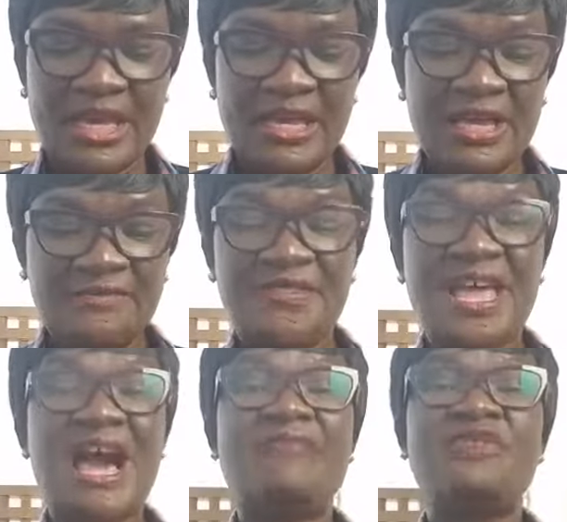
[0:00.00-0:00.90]
If
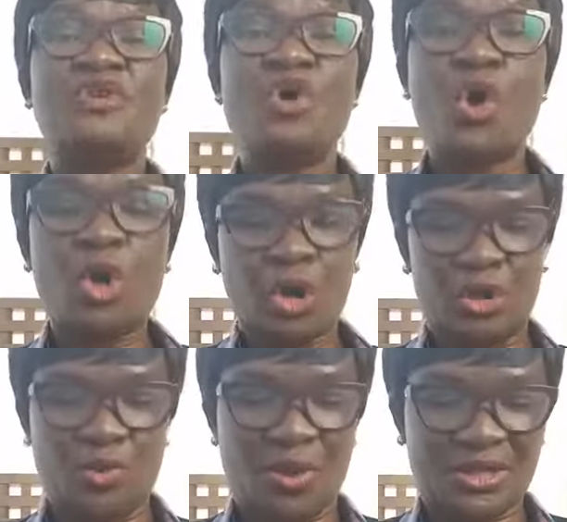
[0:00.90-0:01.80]
they have no
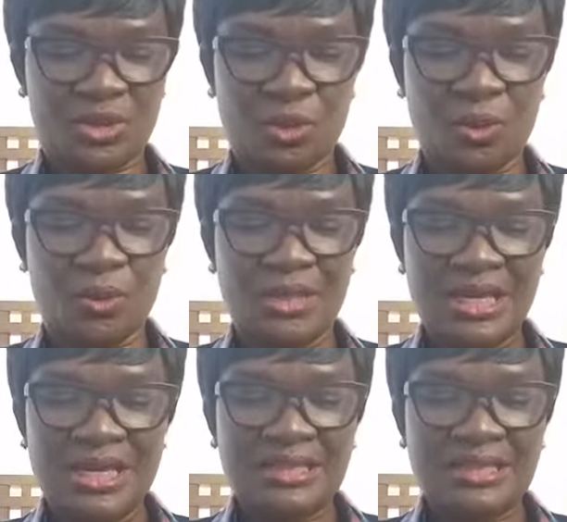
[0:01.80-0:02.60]
clue at all,